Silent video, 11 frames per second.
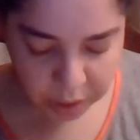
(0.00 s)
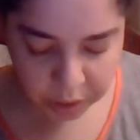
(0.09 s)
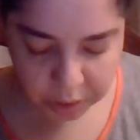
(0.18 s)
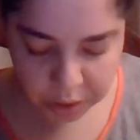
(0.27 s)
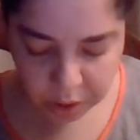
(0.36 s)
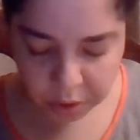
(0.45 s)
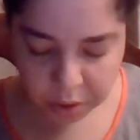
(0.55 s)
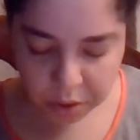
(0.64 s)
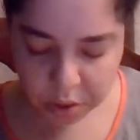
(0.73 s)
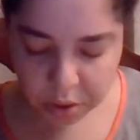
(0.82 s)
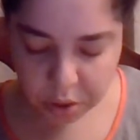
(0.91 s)

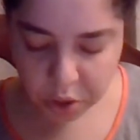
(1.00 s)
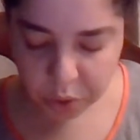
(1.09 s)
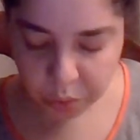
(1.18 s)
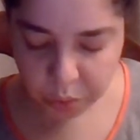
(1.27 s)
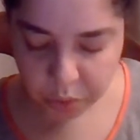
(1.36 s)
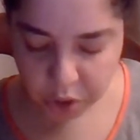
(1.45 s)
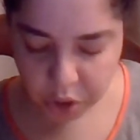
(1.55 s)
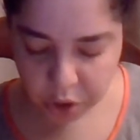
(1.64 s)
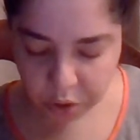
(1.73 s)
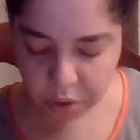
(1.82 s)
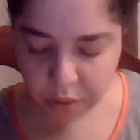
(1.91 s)
Adults choose
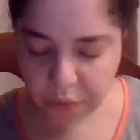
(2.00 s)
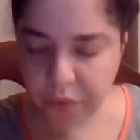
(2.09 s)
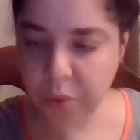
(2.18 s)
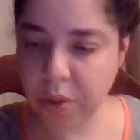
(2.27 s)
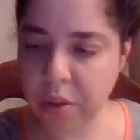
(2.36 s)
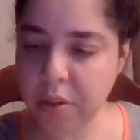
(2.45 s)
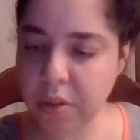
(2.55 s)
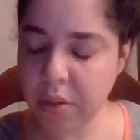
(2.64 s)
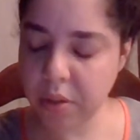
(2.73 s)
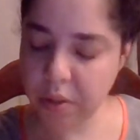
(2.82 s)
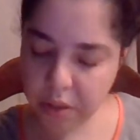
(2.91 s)
children for
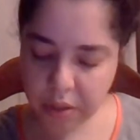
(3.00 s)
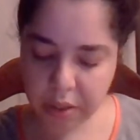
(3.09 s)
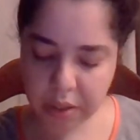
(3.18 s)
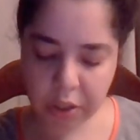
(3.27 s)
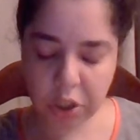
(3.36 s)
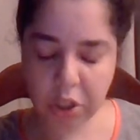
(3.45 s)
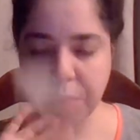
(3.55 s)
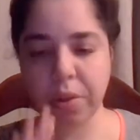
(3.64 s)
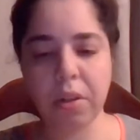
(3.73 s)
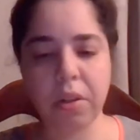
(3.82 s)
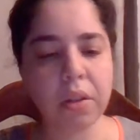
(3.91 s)

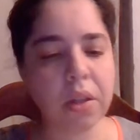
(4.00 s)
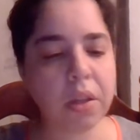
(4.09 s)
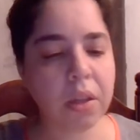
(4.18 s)
sexual